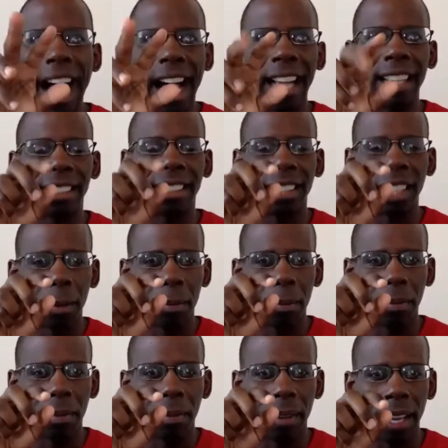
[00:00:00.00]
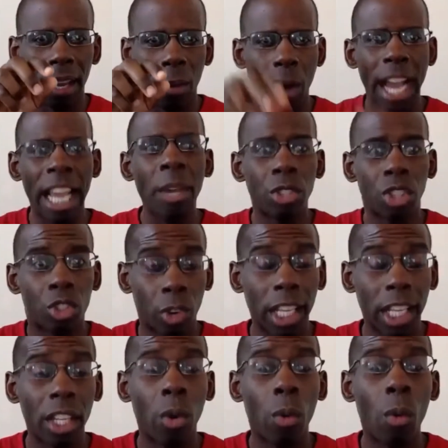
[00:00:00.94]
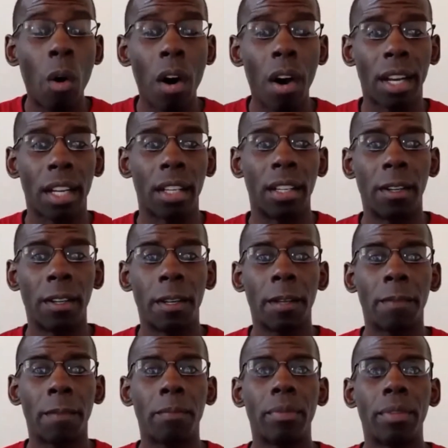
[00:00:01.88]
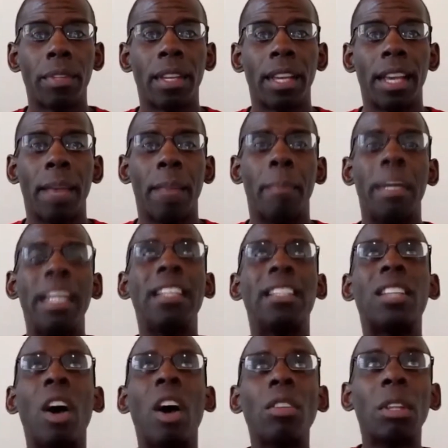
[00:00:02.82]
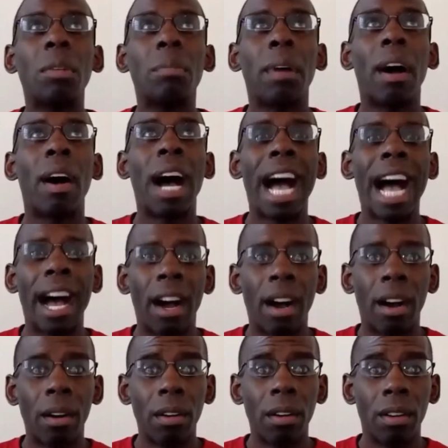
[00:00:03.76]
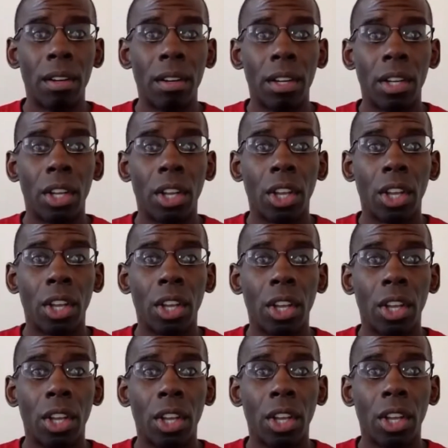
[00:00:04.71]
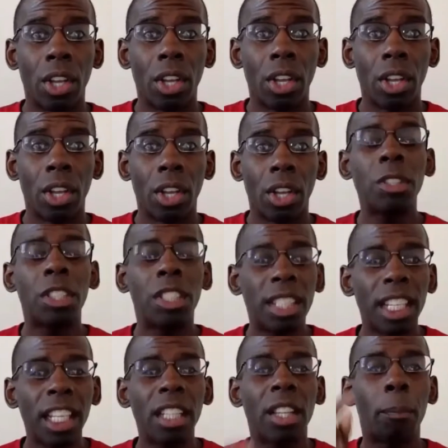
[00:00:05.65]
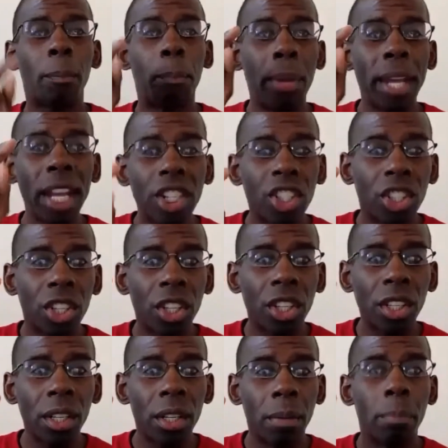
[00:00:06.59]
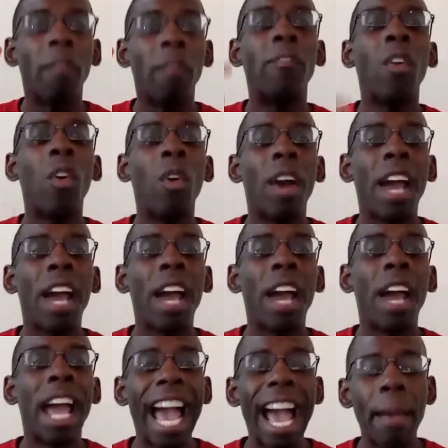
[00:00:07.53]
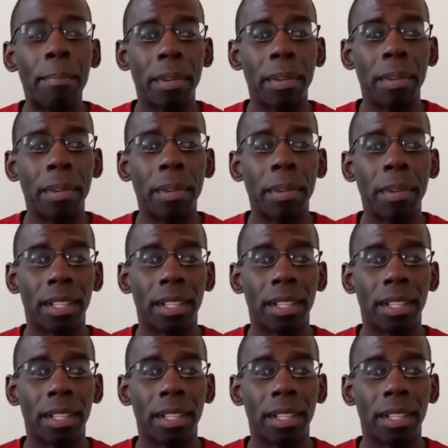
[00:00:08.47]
up while he was drinking the water. But he talked about how you should see the picture before it happens.